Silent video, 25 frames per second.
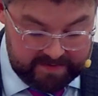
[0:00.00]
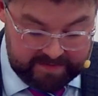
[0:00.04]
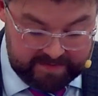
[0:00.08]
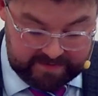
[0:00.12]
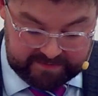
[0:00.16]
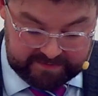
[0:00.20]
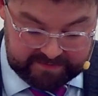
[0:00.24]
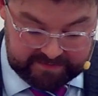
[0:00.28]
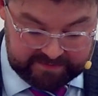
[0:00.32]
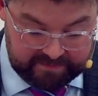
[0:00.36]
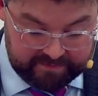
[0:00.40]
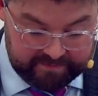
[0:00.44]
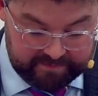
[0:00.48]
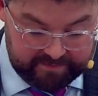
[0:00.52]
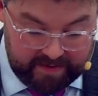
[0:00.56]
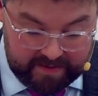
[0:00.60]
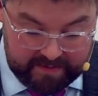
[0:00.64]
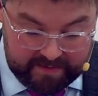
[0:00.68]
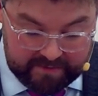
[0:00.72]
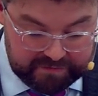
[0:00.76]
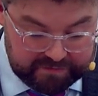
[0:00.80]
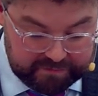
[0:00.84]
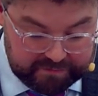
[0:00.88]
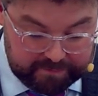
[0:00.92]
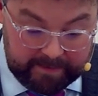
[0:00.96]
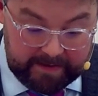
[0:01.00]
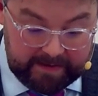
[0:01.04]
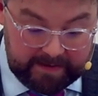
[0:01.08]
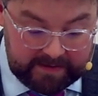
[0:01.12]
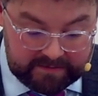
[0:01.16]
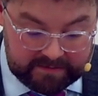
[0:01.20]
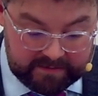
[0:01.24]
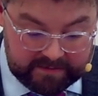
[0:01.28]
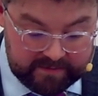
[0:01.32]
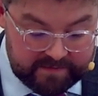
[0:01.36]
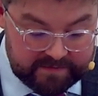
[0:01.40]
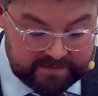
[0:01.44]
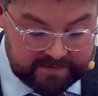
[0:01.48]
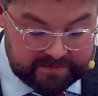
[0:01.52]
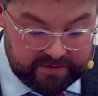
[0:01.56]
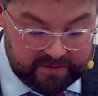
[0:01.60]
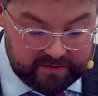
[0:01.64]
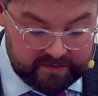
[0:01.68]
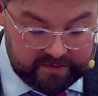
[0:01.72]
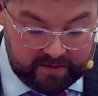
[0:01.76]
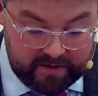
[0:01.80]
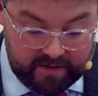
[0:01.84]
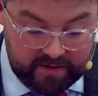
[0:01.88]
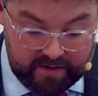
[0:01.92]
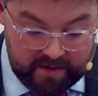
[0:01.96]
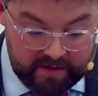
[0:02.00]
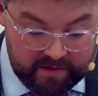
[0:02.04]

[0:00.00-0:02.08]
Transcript: This is the Father speaking to the Son,